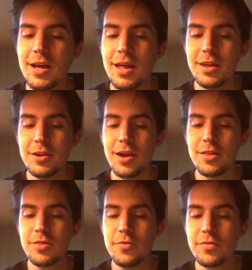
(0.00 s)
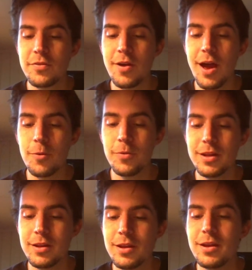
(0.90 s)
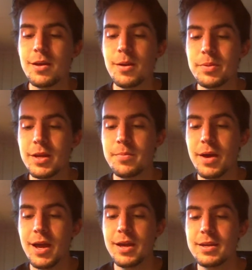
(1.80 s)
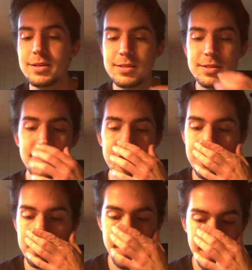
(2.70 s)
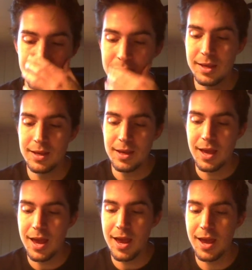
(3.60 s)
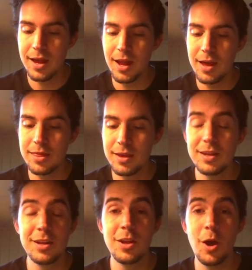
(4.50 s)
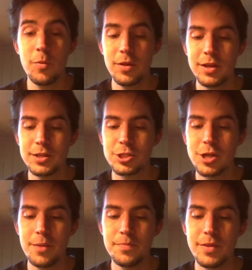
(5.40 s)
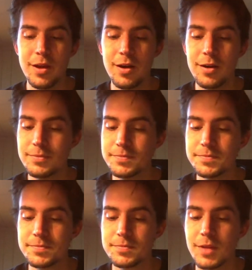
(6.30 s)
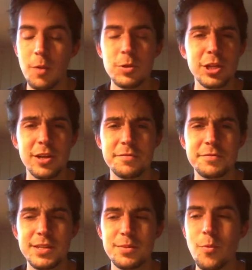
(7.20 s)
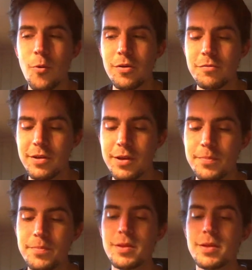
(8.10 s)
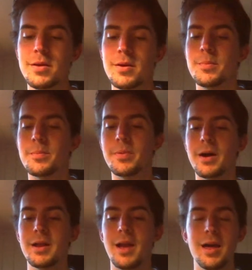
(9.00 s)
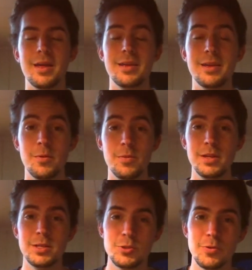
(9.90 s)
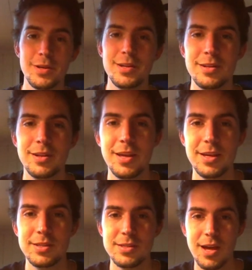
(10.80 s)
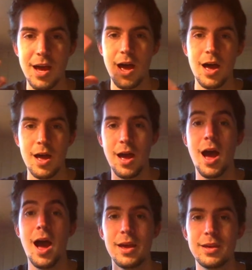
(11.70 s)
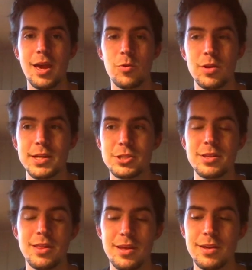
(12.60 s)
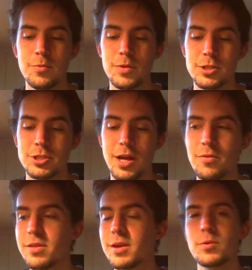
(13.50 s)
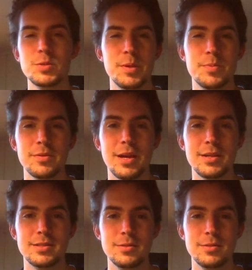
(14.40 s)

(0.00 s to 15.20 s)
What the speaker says: Then you got Thufir Hawat, played by Stephen McKinley, and I think he did a really good job. I wish I could have seen more of him, but I really enjoyed his eye calculation thing, which I don't think most people that